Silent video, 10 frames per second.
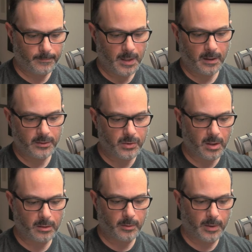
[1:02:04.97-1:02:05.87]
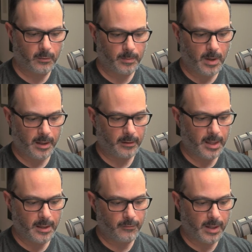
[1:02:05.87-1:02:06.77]
I'm going to draw a little bit with my
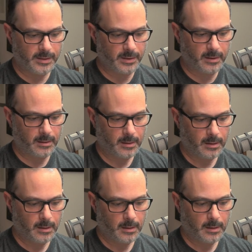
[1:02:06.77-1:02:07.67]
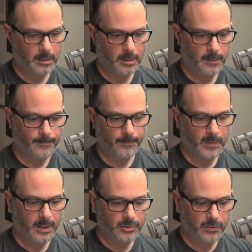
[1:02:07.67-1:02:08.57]
eraser.
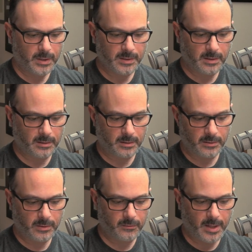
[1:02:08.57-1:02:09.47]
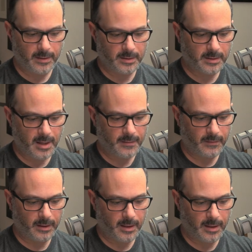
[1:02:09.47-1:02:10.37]
That tree is a little too round. It's kind of
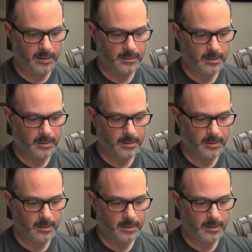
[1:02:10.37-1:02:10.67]
like a...